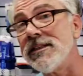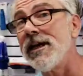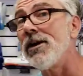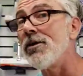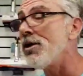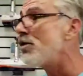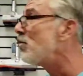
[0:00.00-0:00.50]

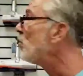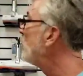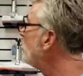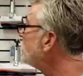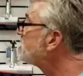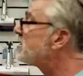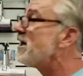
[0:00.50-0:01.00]
tell you when
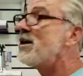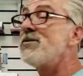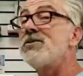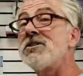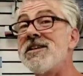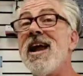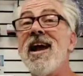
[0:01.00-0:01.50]
we see you
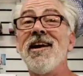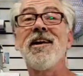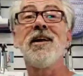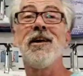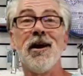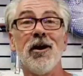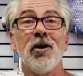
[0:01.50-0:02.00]

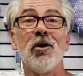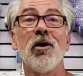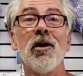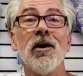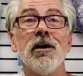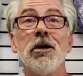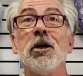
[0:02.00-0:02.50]
standing here
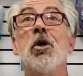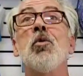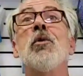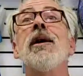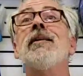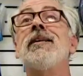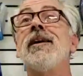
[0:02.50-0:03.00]

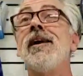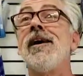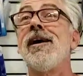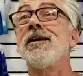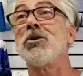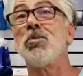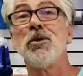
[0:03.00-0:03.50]
going,
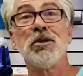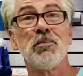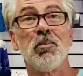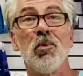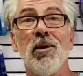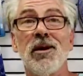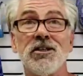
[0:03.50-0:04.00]
gosh, which
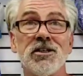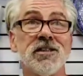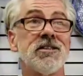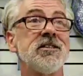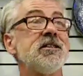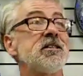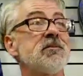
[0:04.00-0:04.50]
brush? I
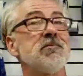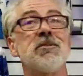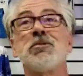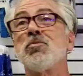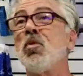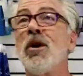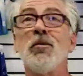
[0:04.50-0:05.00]
see some,
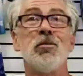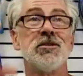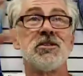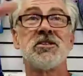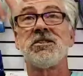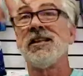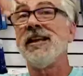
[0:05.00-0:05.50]
one with
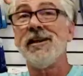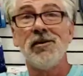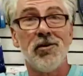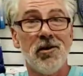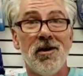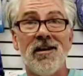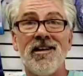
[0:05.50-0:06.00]

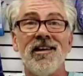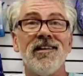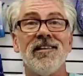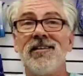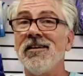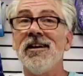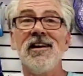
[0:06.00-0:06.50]
steel on it
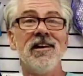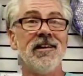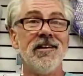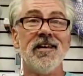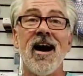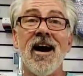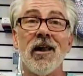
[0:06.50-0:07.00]
and
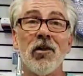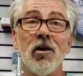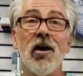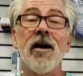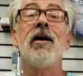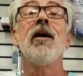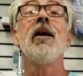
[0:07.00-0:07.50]

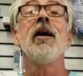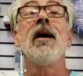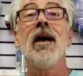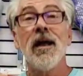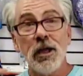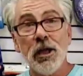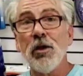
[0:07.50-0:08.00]
nylon.
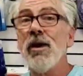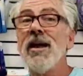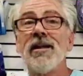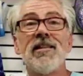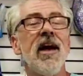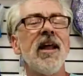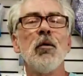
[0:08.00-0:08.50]
You
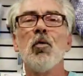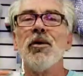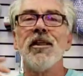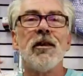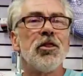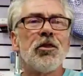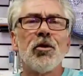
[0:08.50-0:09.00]
hit that
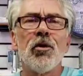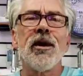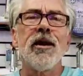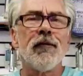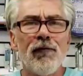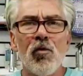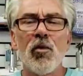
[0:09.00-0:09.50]
within 30
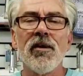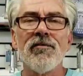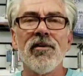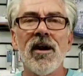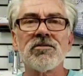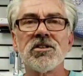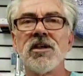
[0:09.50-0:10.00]
to
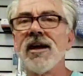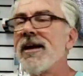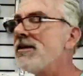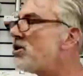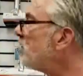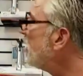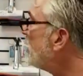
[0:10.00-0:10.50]
45
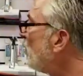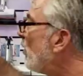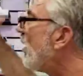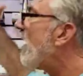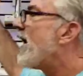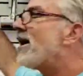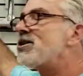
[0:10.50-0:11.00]
seconds, you
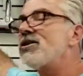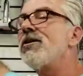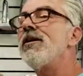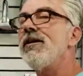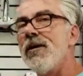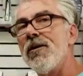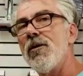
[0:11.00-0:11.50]
will
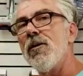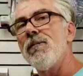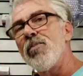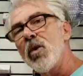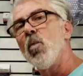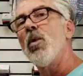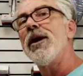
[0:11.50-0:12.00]
actually know
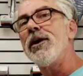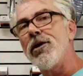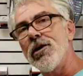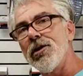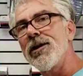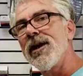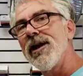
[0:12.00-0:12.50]
what you're
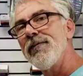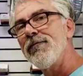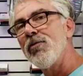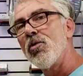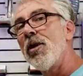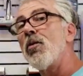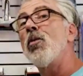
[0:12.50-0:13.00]
looking
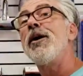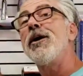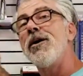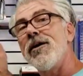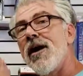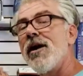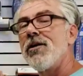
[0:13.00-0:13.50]
for and what
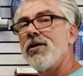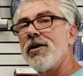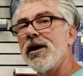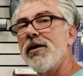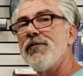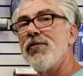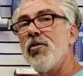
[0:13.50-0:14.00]
you're not
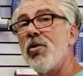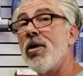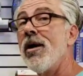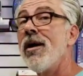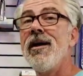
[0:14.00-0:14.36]
looking for.